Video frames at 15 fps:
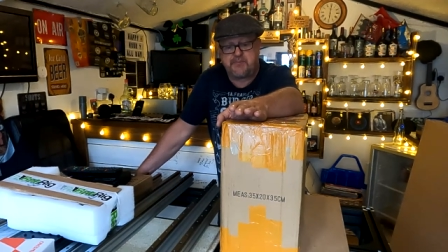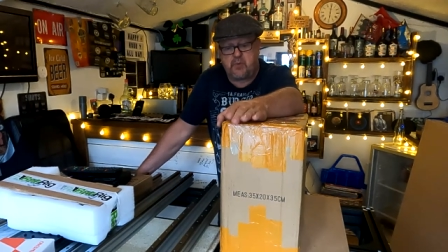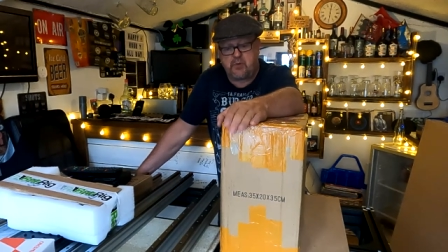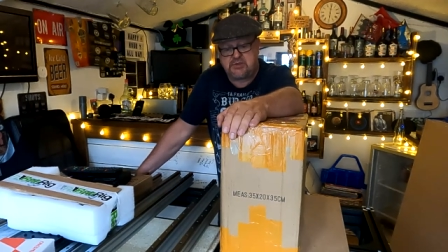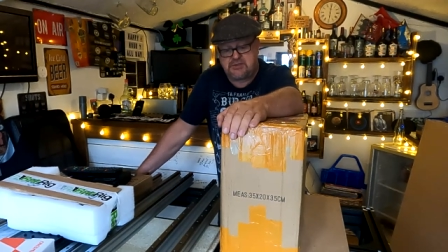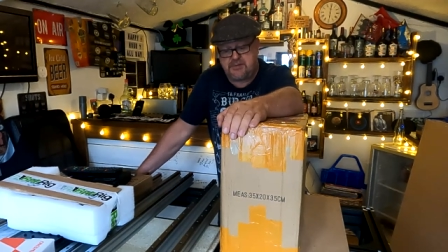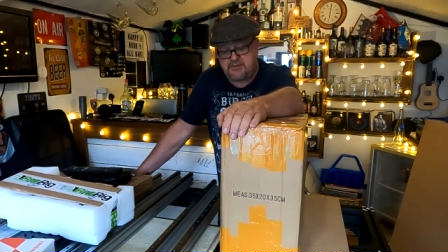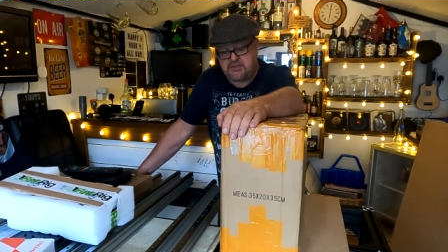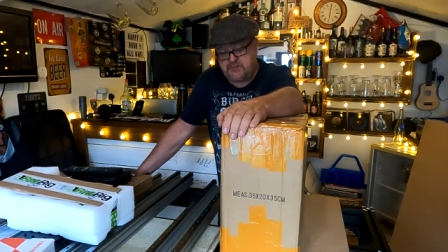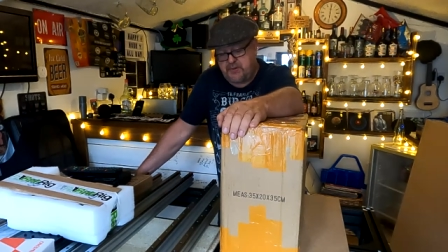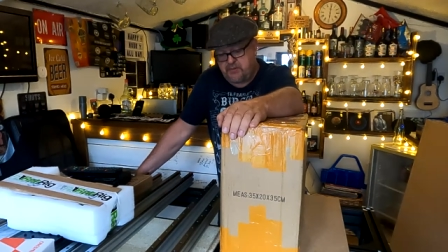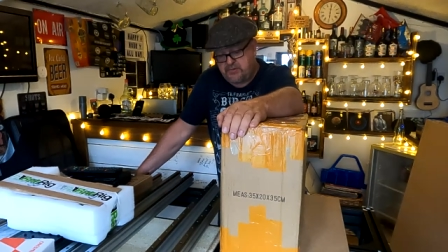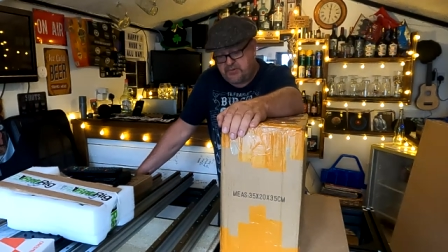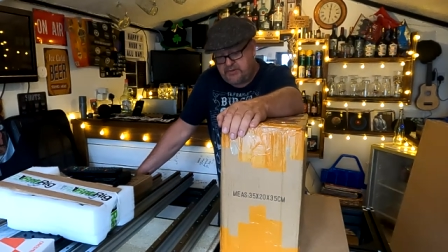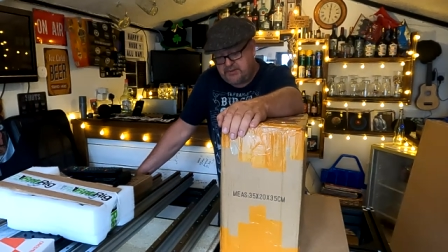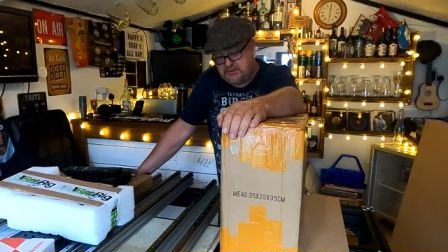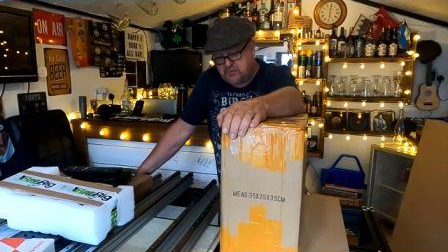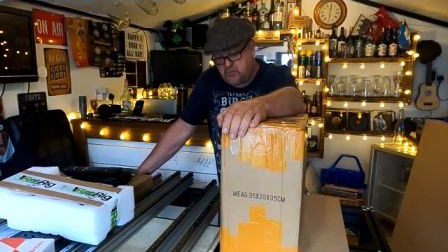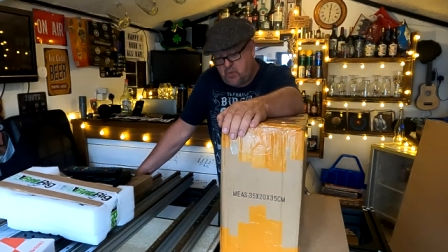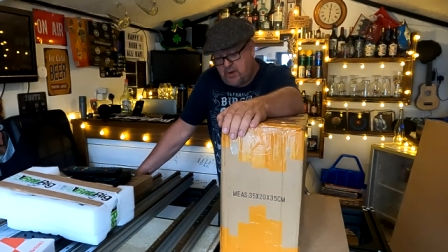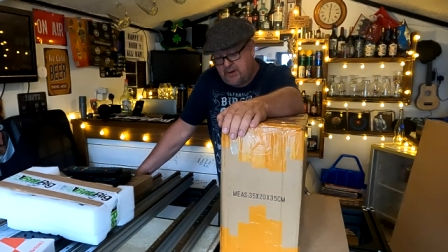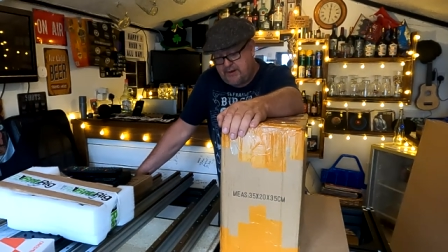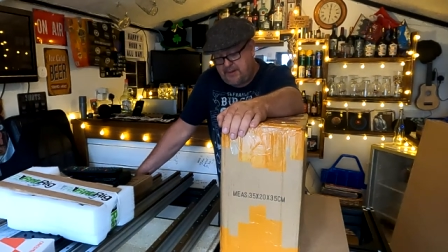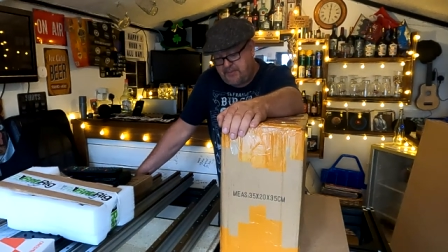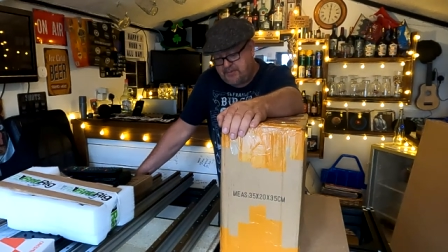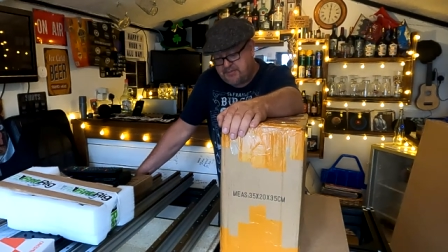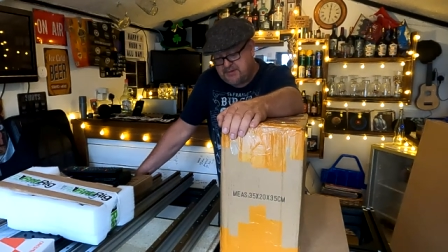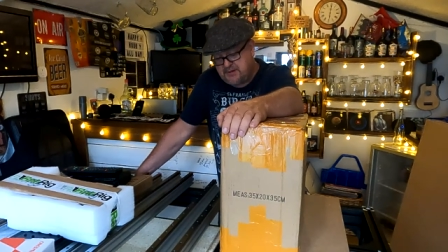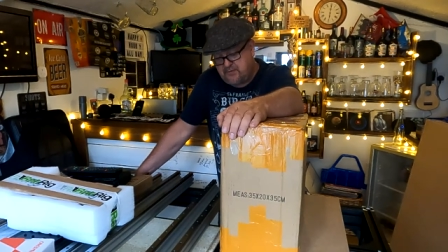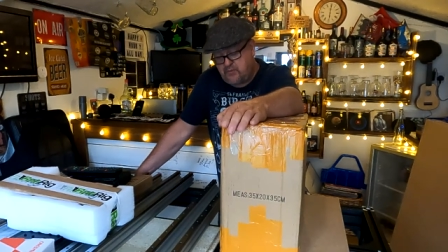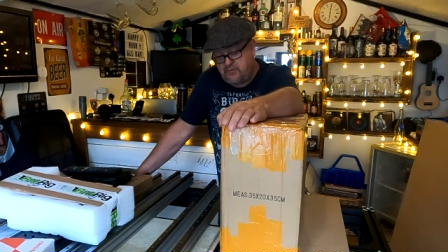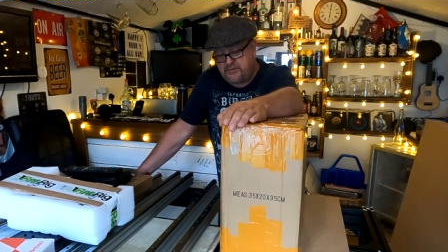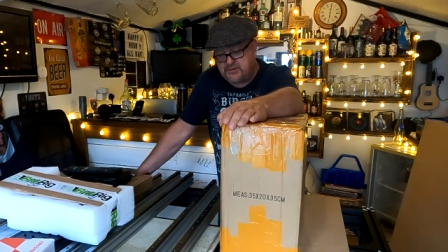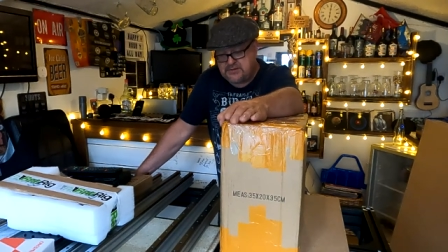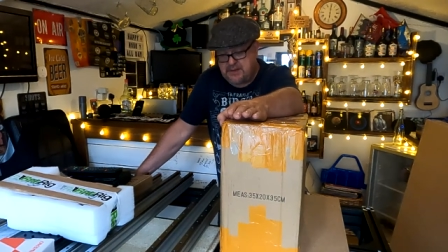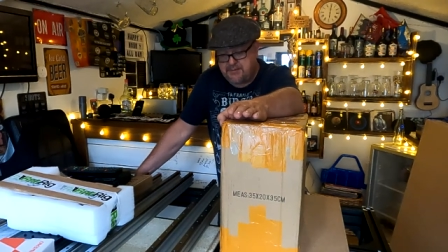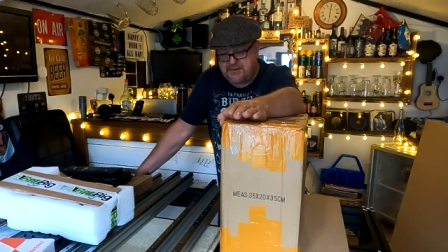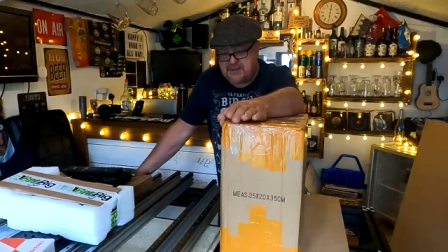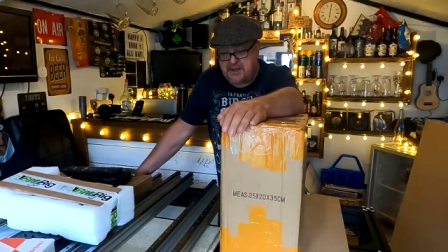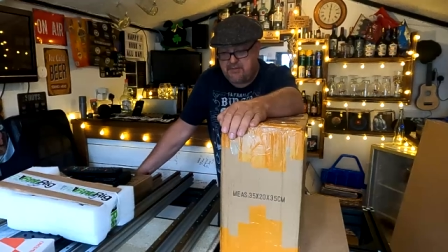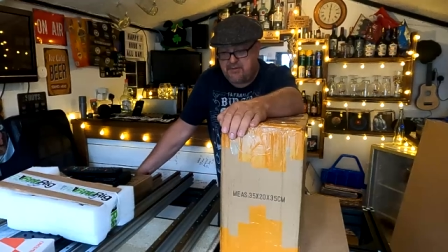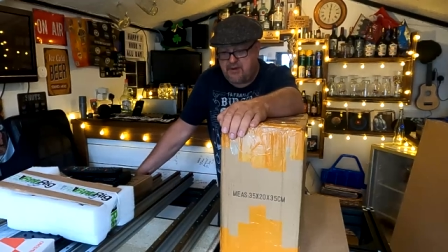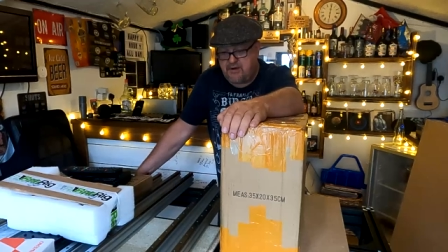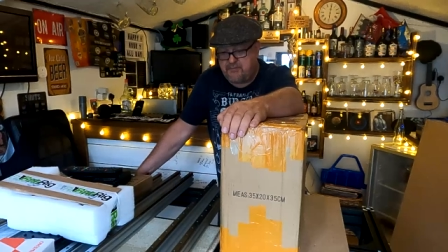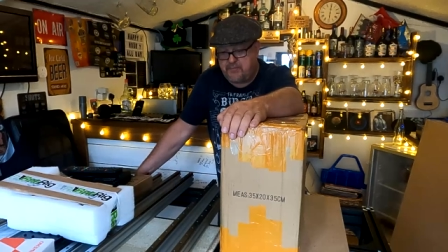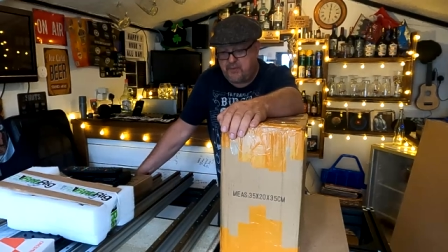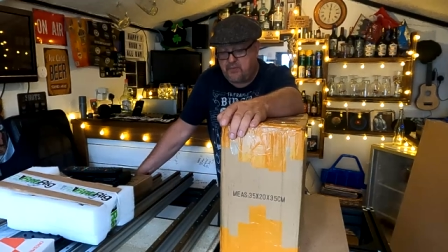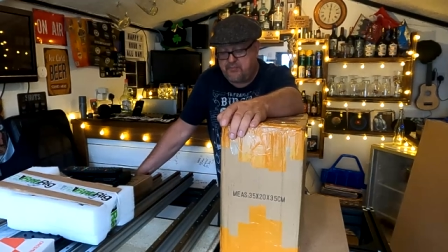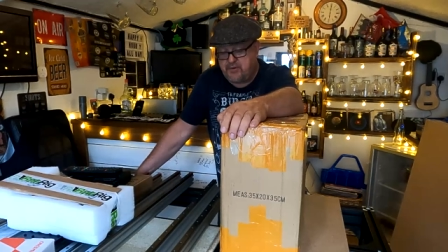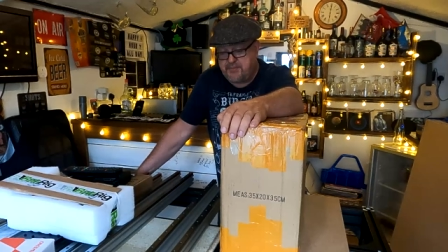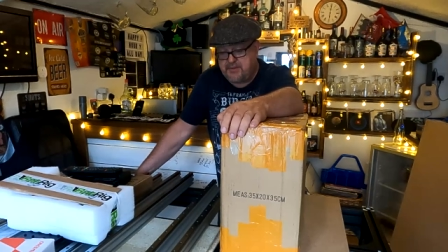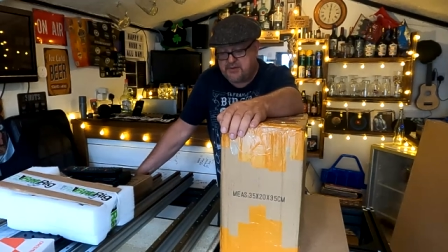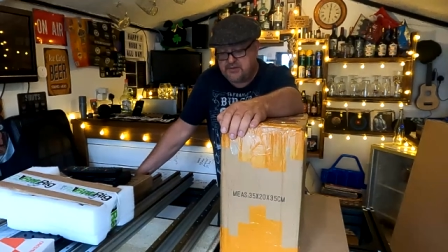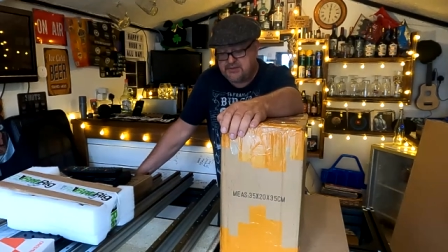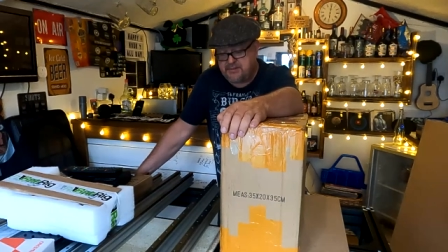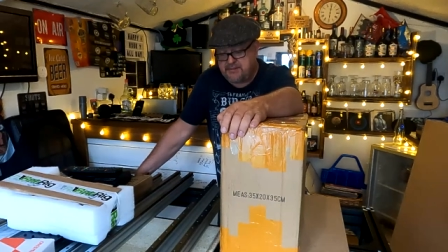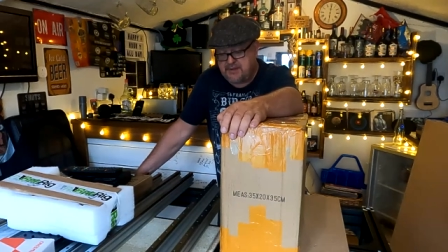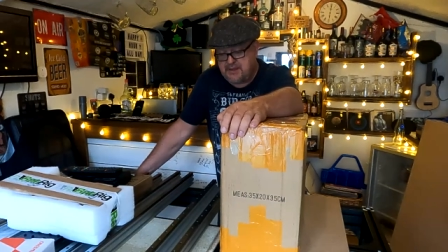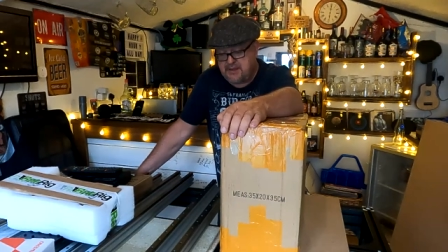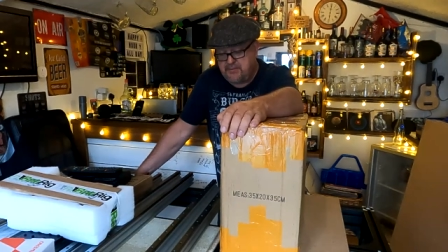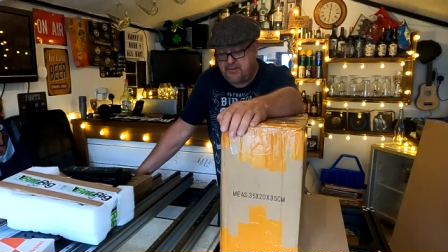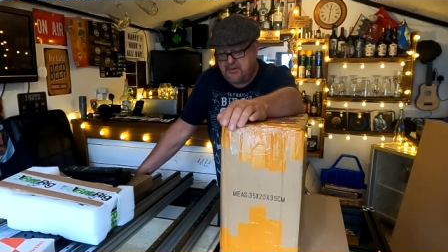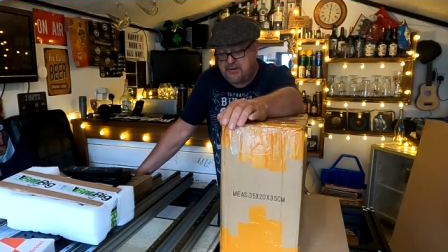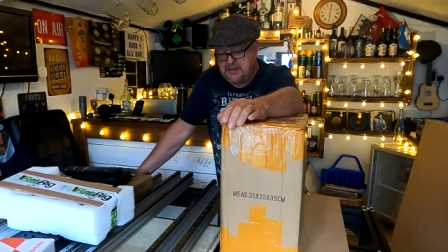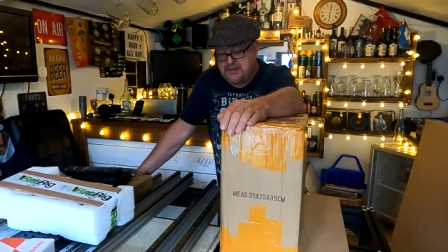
bought a similar spindle to this and wired it up himself with the same cable that I've bought, pretty much the same cable.